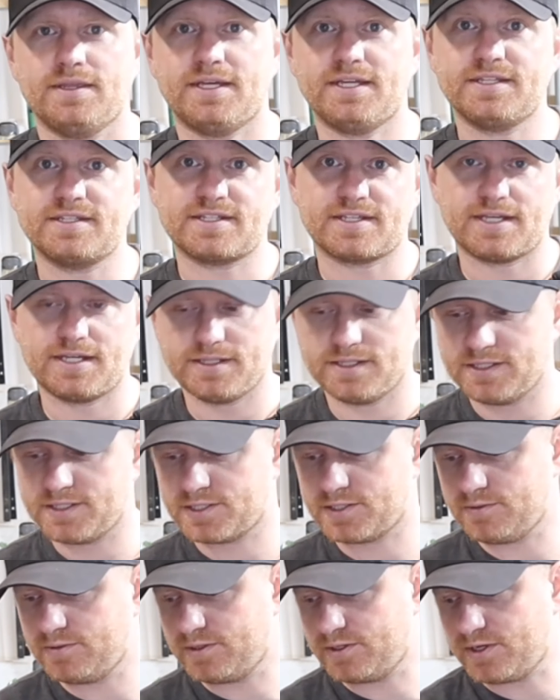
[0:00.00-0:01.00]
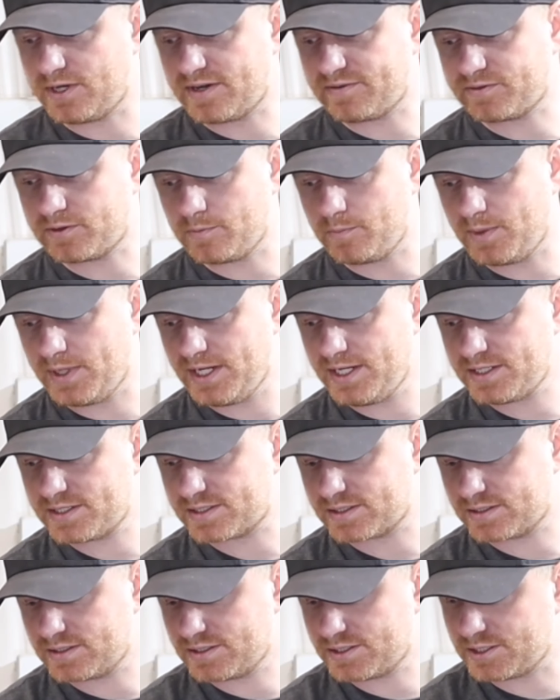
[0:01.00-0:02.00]
Then slide this unit off the
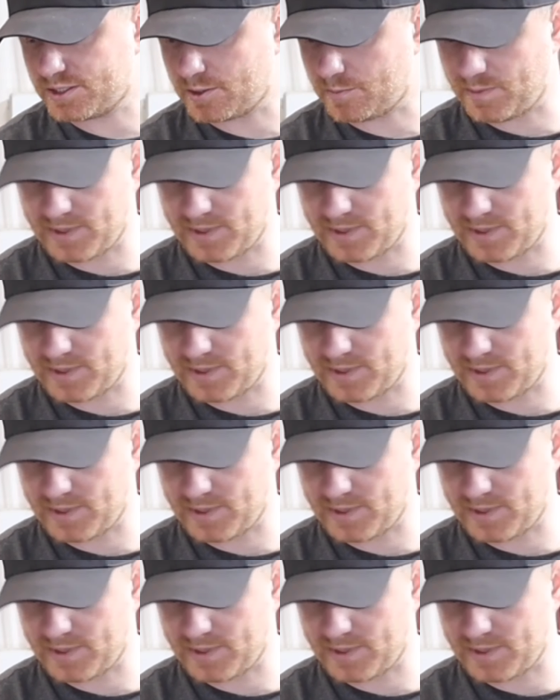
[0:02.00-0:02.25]
base, sit the